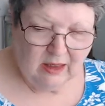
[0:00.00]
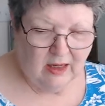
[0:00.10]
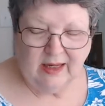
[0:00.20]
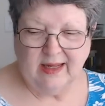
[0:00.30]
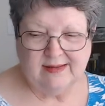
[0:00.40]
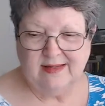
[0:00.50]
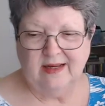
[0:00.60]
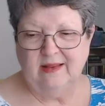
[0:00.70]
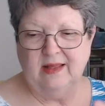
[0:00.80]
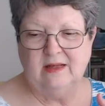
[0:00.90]
I can't say
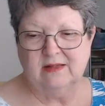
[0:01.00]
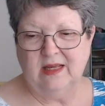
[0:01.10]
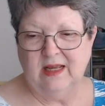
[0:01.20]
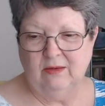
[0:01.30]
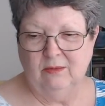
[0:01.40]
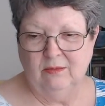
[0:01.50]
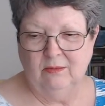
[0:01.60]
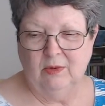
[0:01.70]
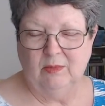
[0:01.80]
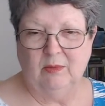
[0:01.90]
anything because I can't
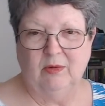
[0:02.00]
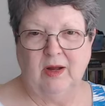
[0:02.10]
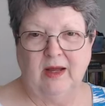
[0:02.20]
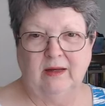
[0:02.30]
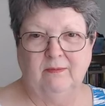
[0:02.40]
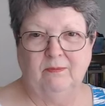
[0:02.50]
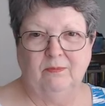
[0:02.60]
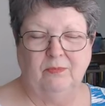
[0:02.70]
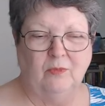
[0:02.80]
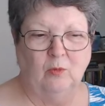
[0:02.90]
remember how to
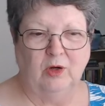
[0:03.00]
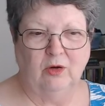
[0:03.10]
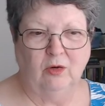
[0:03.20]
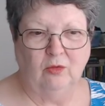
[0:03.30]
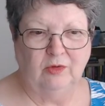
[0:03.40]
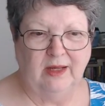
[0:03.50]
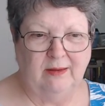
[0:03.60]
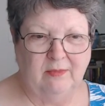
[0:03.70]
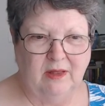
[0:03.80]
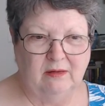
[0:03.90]
what her whole
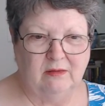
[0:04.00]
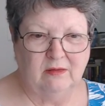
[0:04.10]
name is.